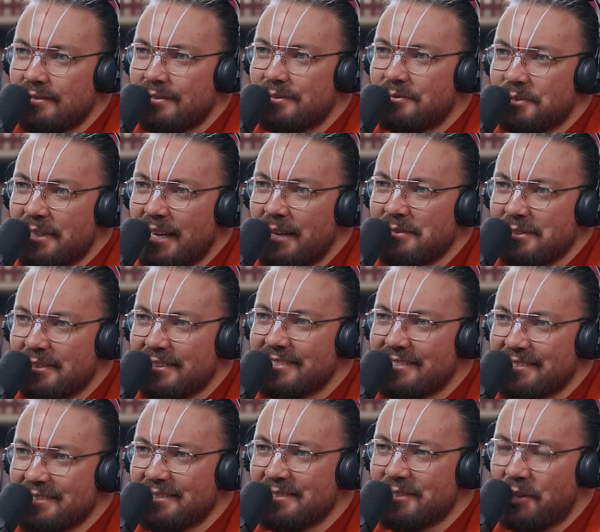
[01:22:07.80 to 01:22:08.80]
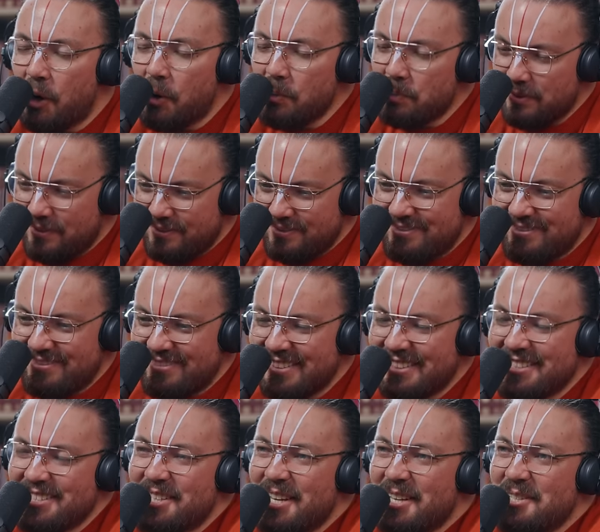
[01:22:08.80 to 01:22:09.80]
for having this open
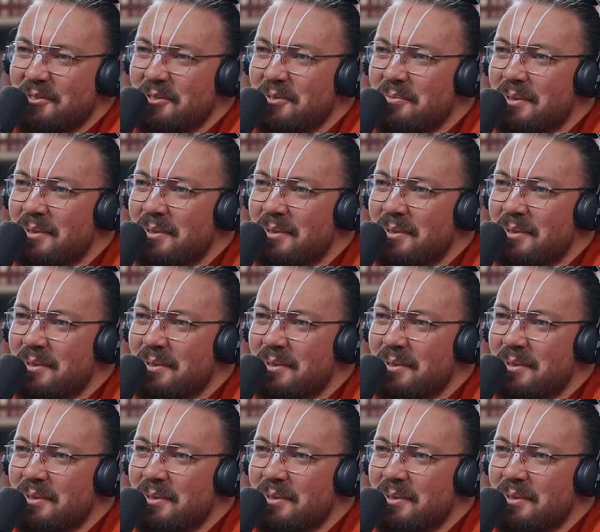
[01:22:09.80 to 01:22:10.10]
exchange with